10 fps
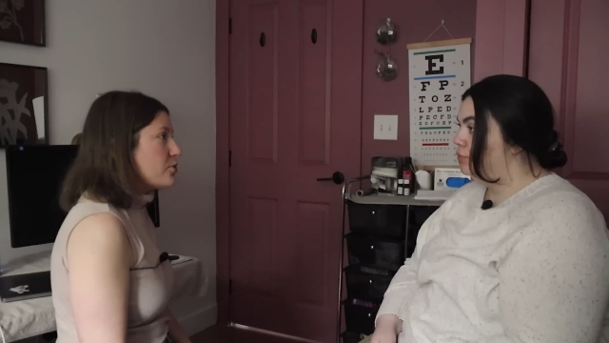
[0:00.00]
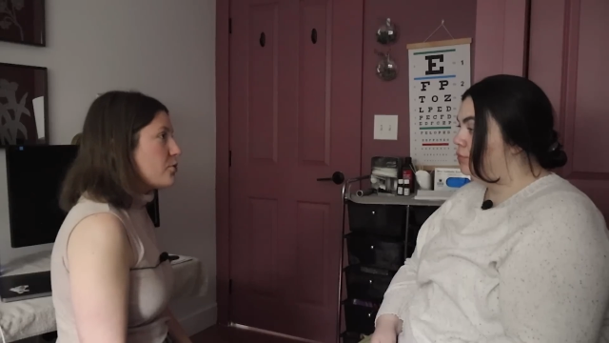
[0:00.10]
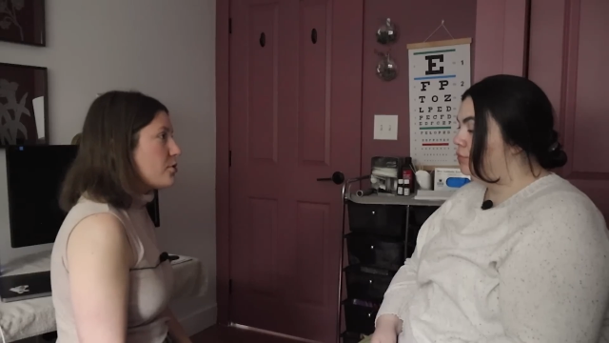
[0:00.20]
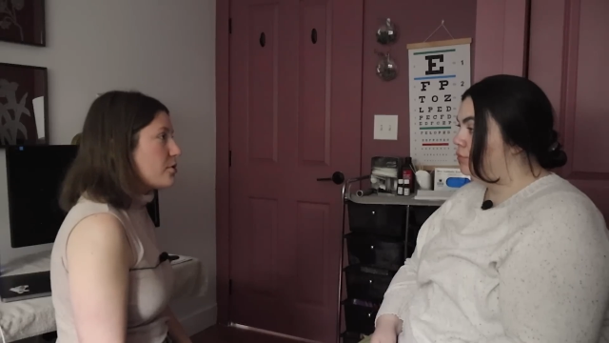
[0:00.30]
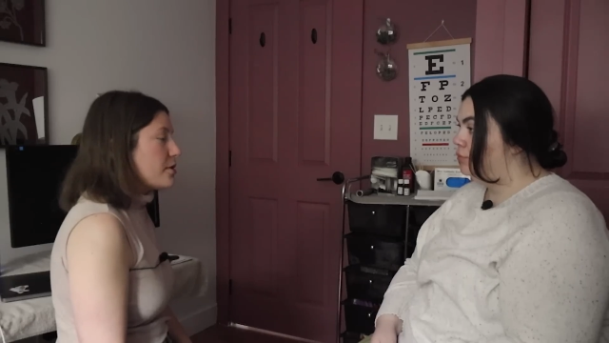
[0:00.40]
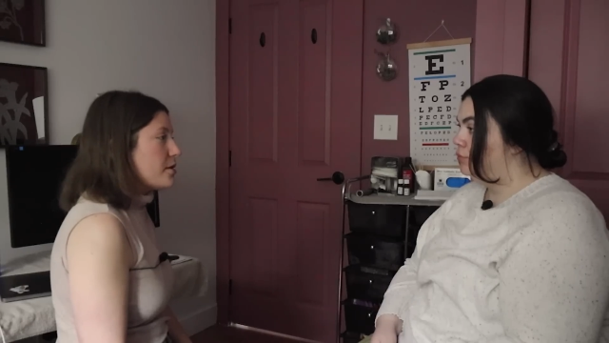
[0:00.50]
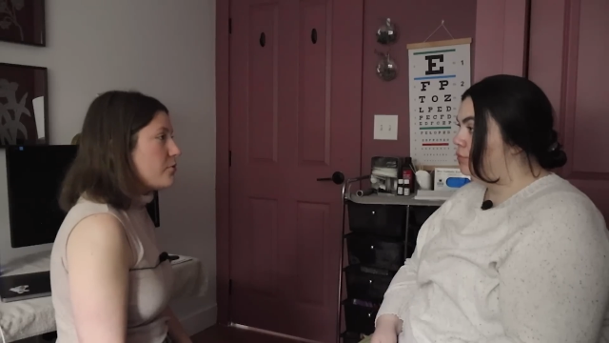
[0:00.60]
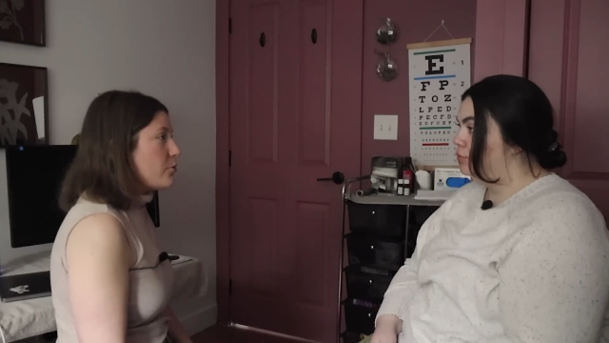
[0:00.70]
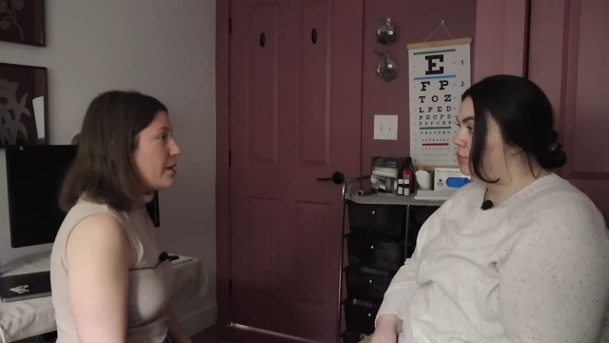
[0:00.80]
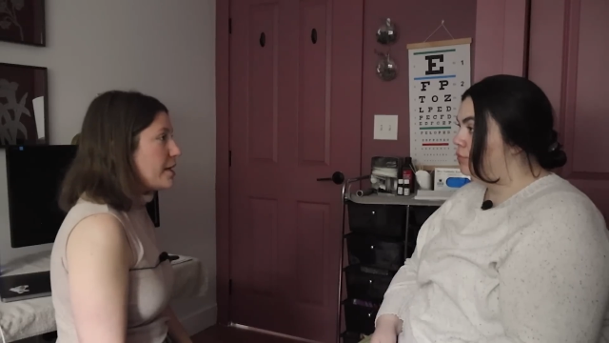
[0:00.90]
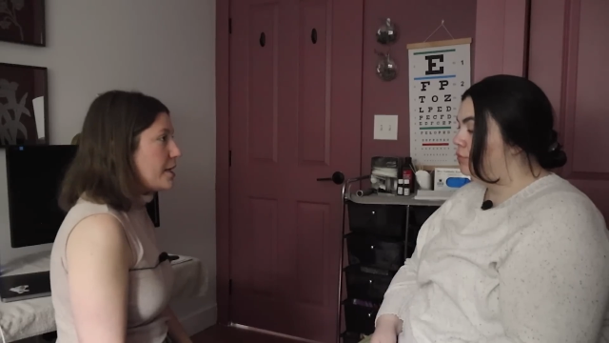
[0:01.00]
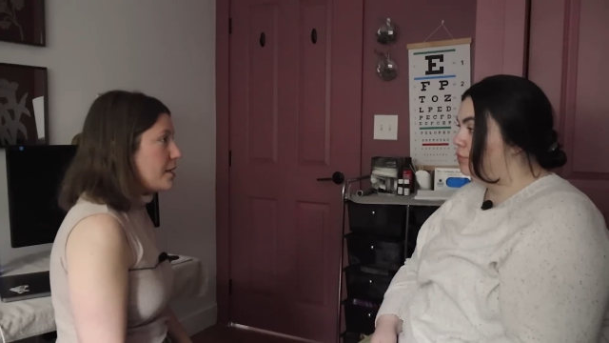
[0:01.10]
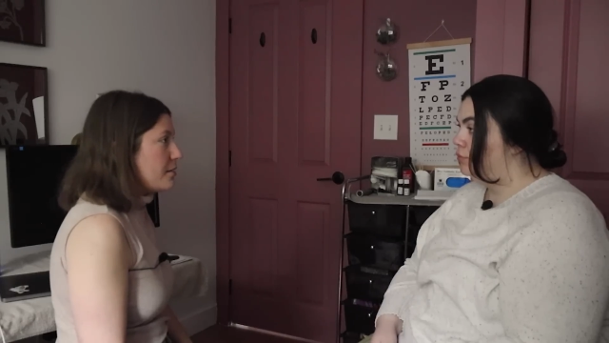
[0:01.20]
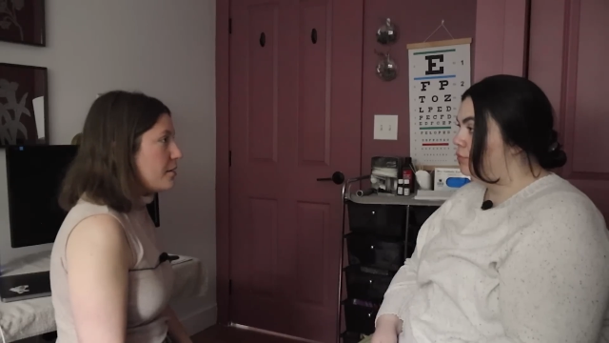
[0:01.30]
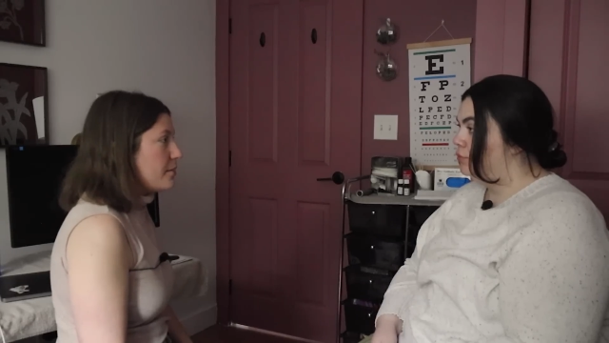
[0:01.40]
or
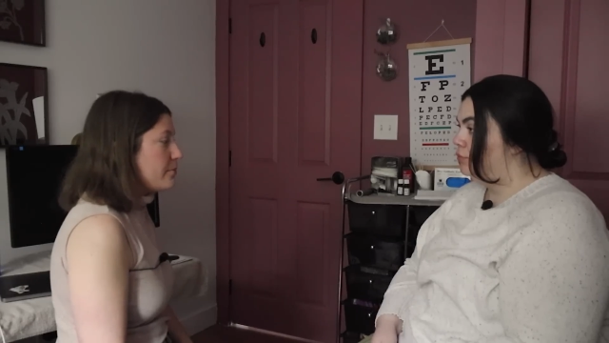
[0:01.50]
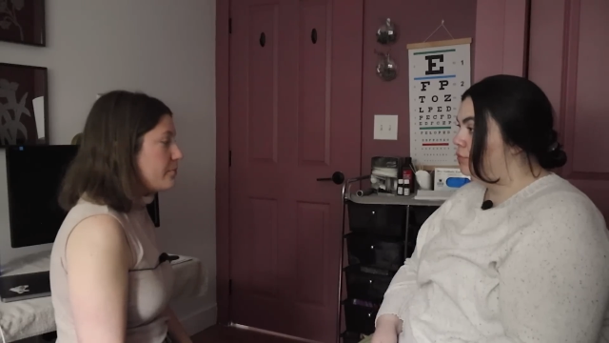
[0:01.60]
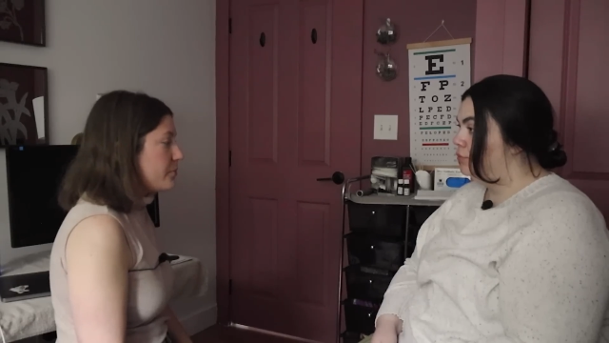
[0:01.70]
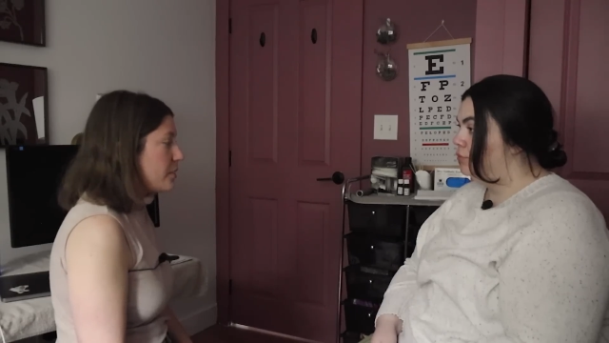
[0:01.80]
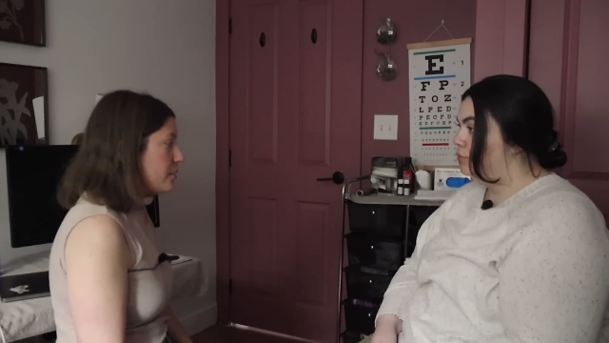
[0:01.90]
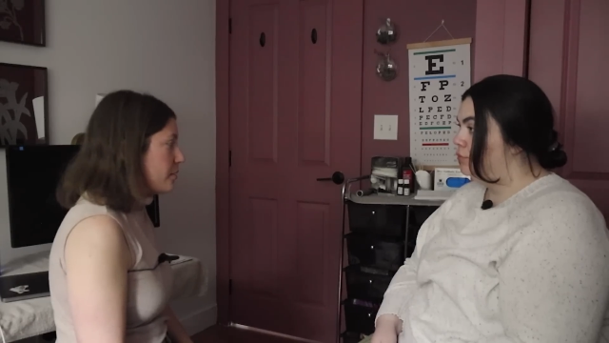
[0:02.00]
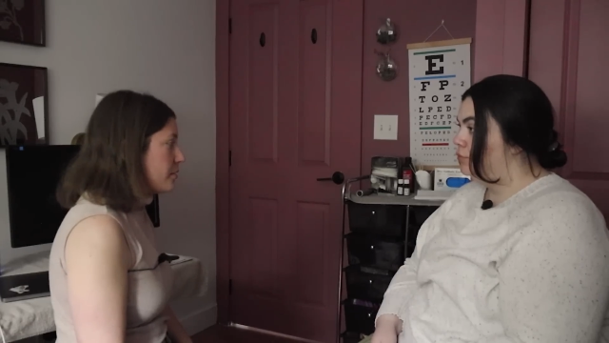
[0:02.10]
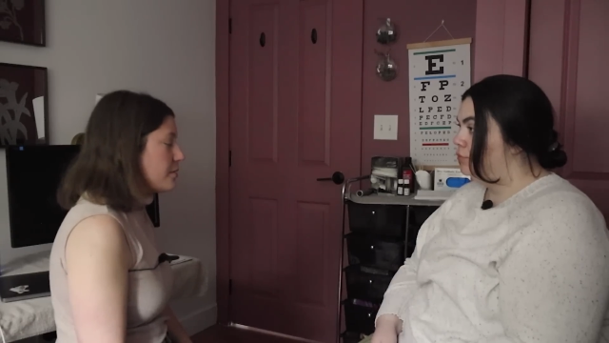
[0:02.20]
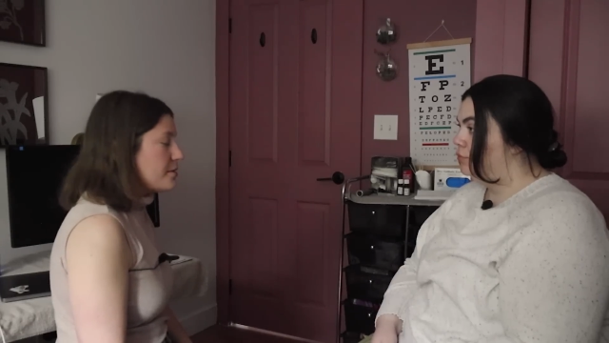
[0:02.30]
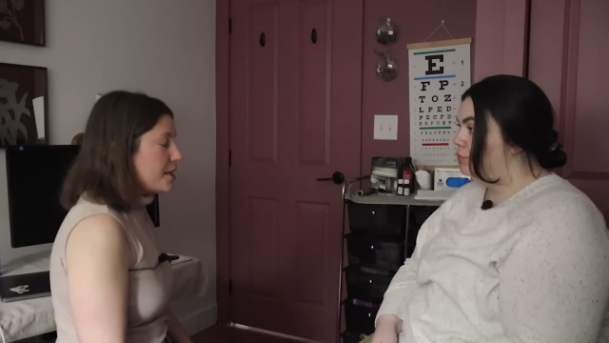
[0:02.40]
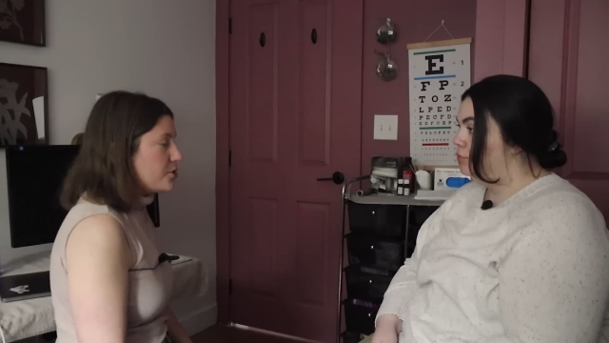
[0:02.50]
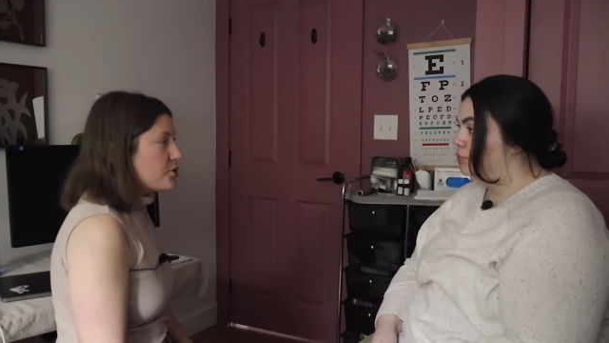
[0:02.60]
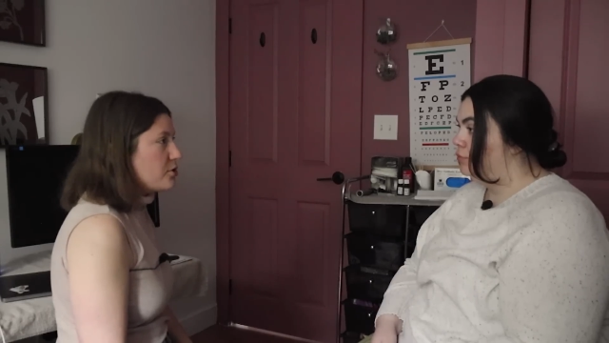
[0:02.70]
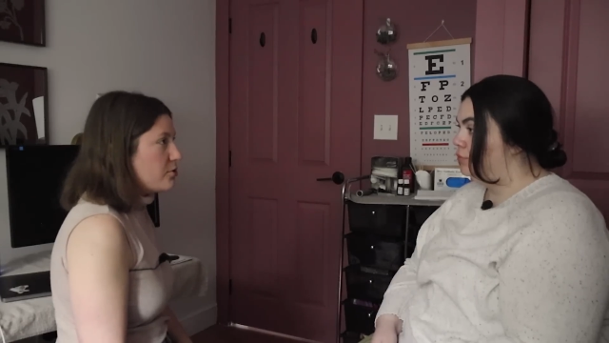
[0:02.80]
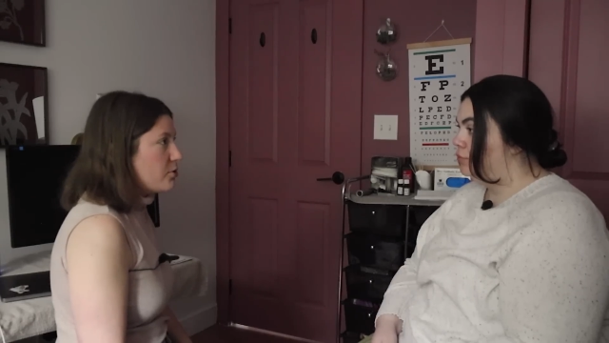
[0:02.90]
remaining
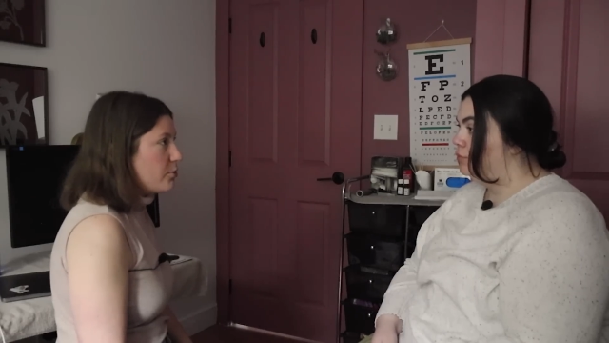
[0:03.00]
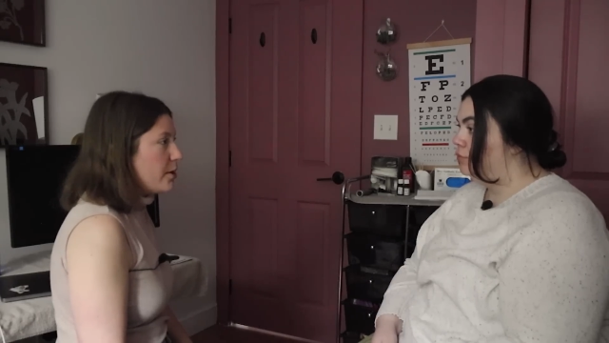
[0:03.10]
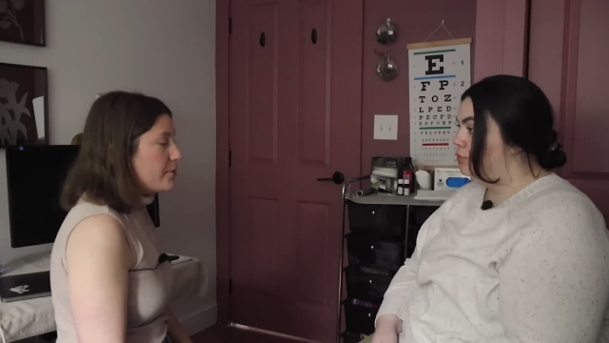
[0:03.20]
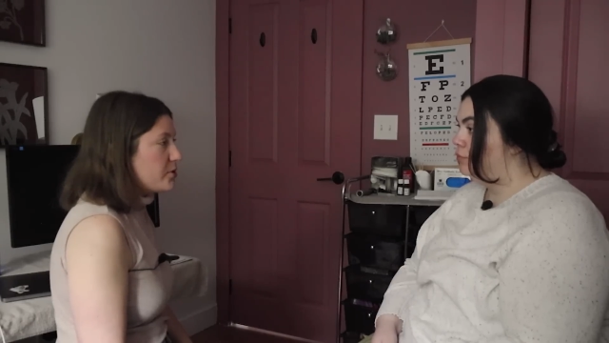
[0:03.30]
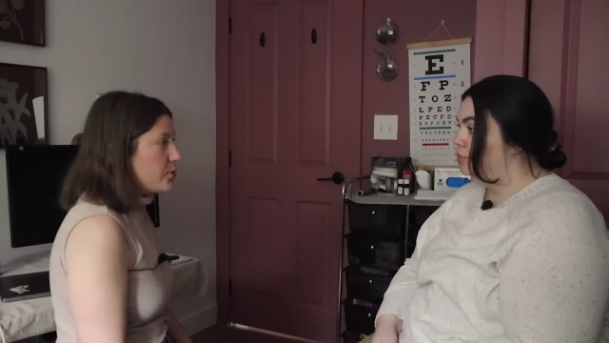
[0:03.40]
tension or bumps,